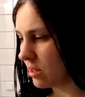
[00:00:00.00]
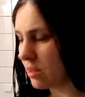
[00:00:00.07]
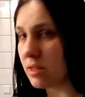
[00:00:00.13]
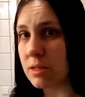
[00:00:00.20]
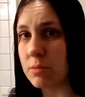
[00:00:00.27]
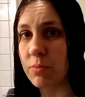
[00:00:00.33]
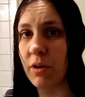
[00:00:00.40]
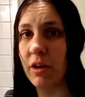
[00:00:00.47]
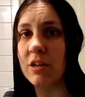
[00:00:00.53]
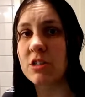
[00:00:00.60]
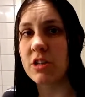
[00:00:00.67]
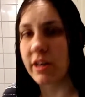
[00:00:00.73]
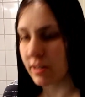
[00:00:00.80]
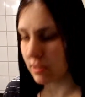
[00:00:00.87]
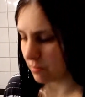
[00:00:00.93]
this
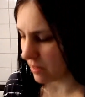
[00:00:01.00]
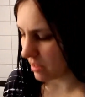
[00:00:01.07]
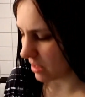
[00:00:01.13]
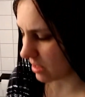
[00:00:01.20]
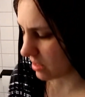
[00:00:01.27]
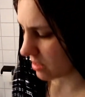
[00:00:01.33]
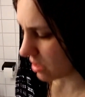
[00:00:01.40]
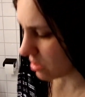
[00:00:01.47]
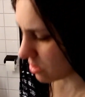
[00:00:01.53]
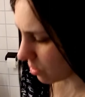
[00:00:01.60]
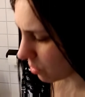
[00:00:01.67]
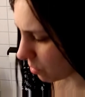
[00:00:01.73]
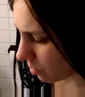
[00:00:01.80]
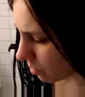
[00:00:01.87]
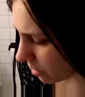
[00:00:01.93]
project because I
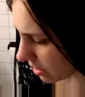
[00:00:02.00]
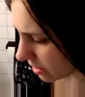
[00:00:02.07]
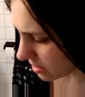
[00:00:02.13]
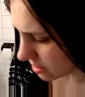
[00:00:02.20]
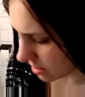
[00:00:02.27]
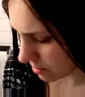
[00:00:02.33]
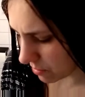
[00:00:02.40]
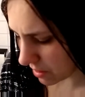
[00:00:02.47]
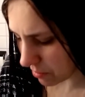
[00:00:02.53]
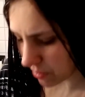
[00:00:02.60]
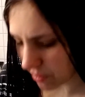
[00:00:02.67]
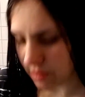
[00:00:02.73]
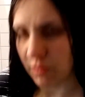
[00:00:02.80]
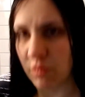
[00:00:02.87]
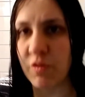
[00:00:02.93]
don't want people
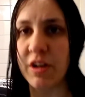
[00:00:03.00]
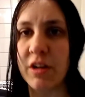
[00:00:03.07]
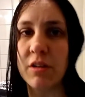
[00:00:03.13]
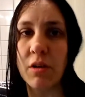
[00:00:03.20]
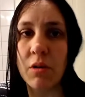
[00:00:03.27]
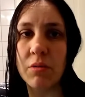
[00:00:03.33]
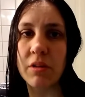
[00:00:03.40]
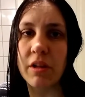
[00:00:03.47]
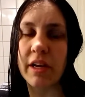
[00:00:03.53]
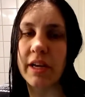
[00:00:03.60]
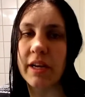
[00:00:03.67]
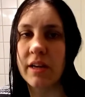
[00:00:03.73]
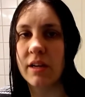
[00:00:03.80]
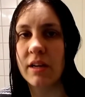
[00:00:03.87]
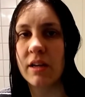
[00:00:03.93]
to feel lonely